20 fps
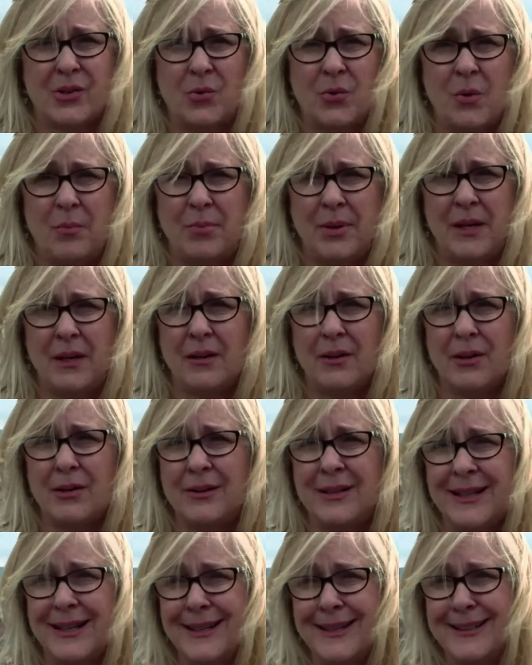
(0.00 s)
who
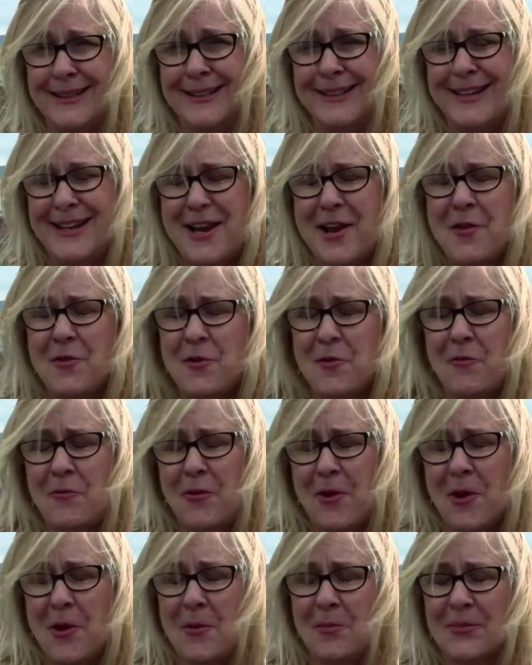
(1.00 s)
appeared in the
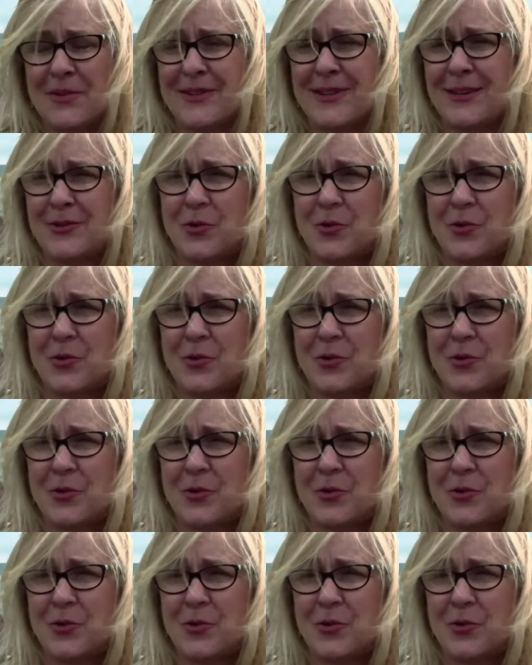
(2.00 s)
films. The